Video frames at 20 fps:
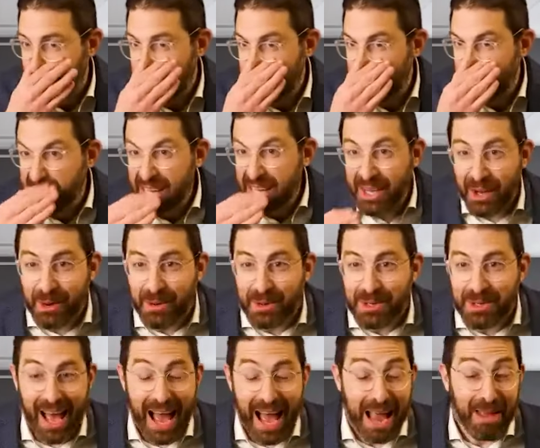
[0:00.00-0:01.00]

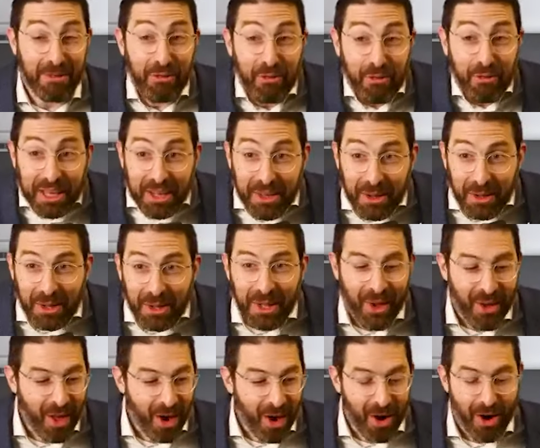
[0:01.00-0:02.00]
Slichos, I
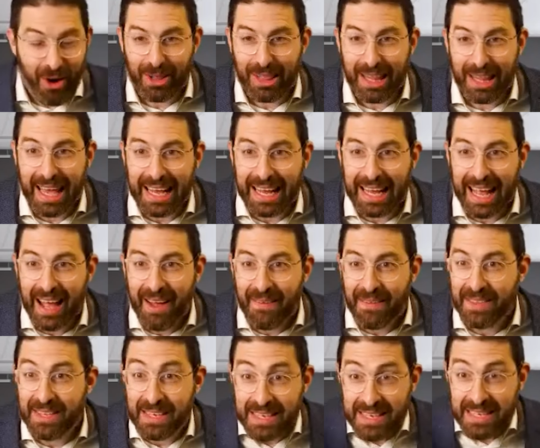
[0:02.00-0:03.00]
feel, are like
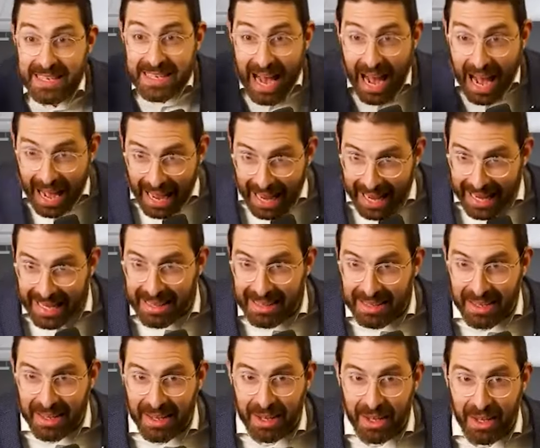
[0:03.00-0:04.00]

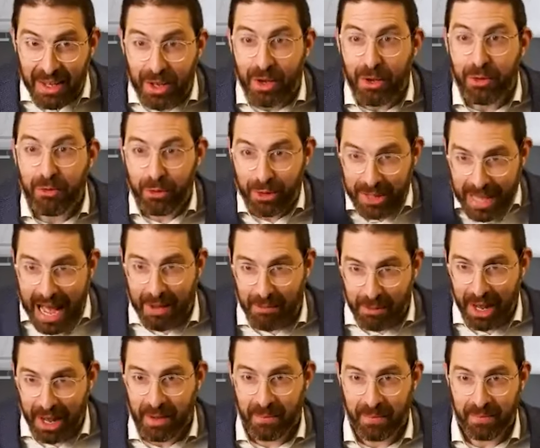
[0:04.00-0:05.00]
designed for
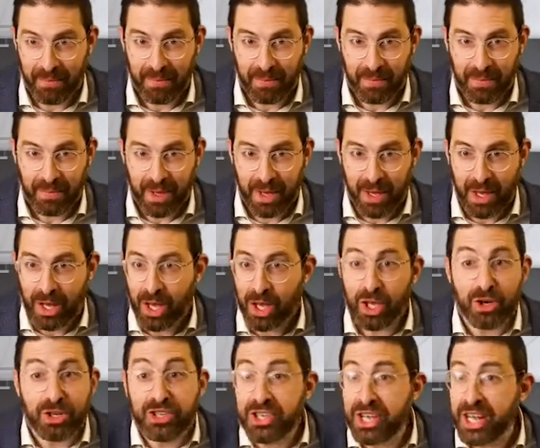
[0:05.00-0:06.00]
davening. Mm-hmm
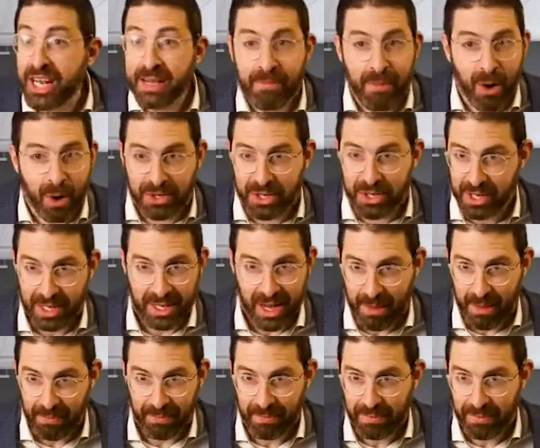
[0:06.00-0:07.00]
you're sitting most of the
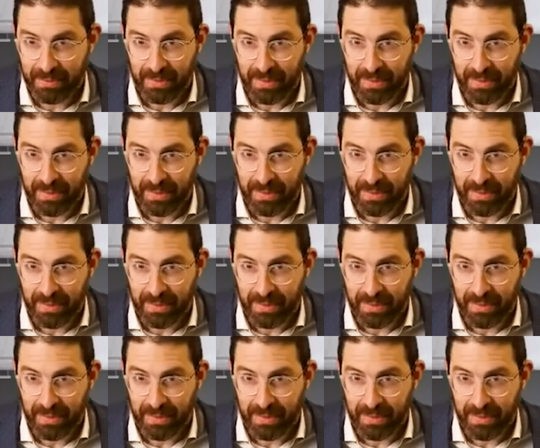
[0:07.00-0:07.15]
time.